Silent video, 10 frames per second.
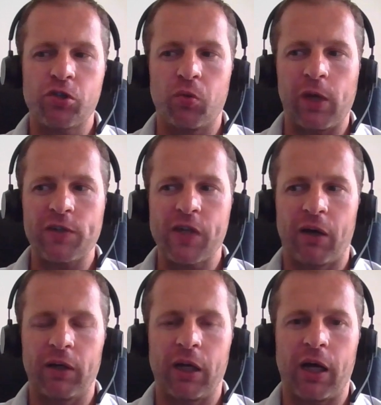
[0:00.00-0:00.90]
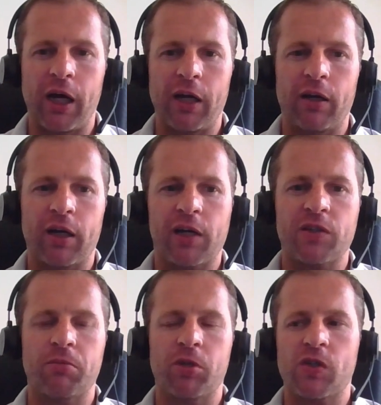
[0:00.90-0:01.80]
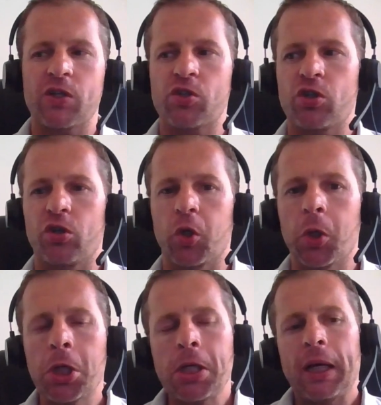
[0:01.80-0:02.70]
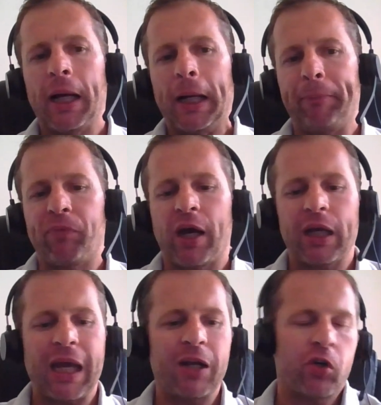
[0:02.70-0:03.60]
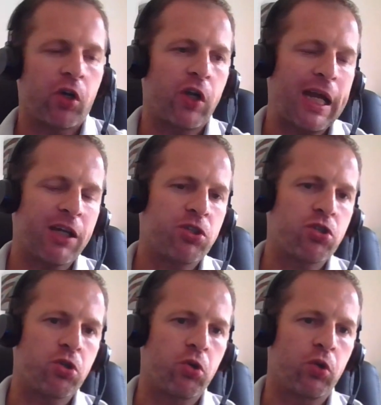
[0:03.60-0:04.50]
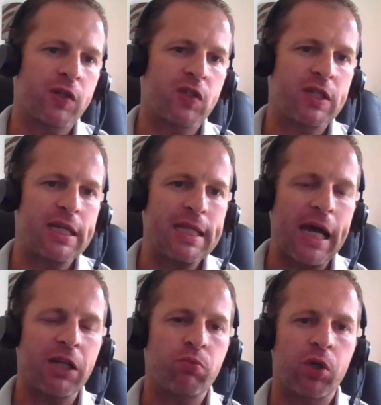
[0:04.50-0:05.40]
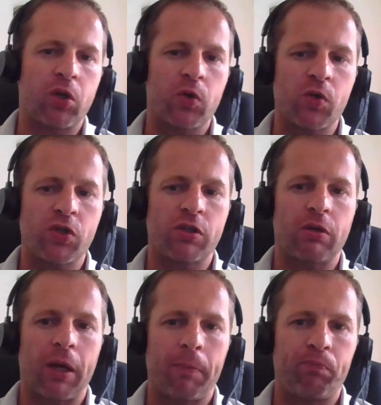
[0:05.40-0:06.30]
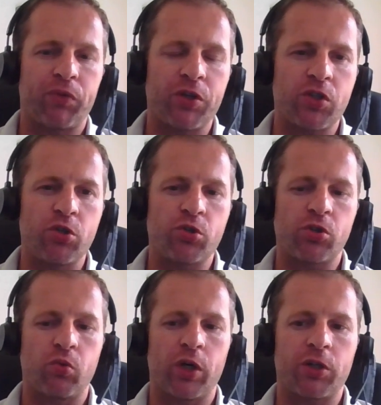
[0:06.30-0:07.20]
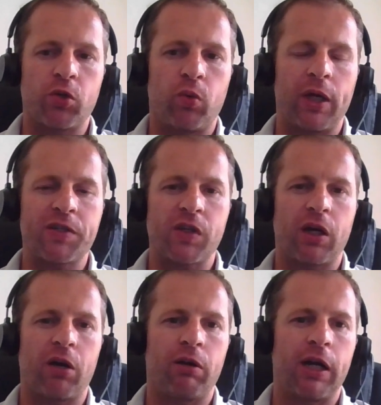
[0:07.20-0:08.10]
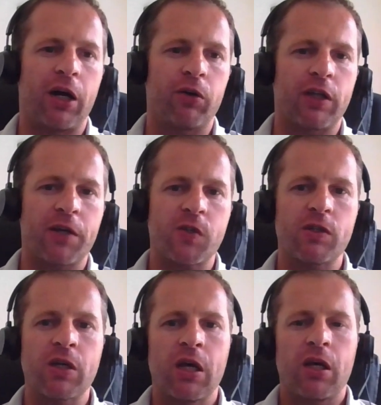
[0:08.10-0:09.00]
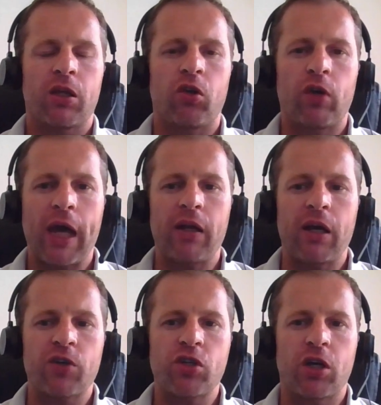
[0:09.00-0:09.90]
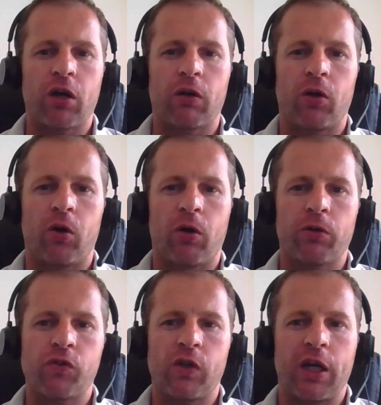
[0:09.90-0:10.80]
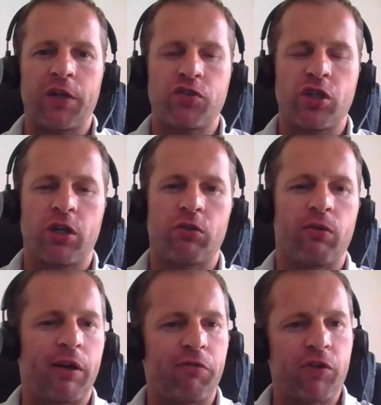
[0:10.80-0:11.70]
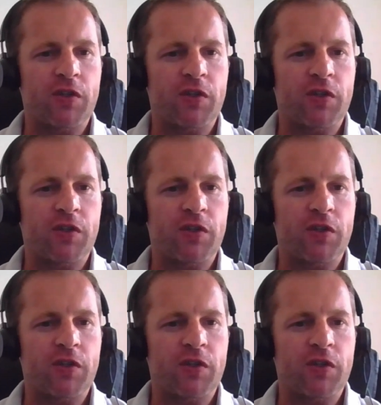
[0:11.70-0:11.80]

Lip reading: weeks down the line and a customer says to you, I cannot connect to this DNAT because this used to work 2 weeks ago and now it doesn't, you can actually go and log on to the SG to reference